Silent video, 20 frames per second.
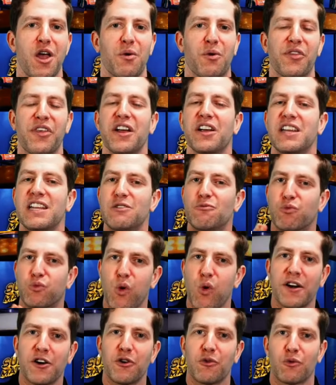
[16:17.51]
where they need
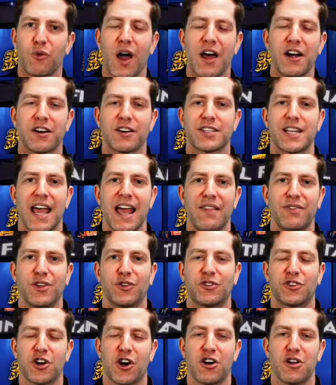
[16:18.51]
runner runner to end
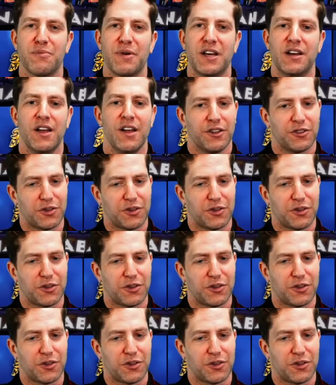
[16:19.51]
this tournament.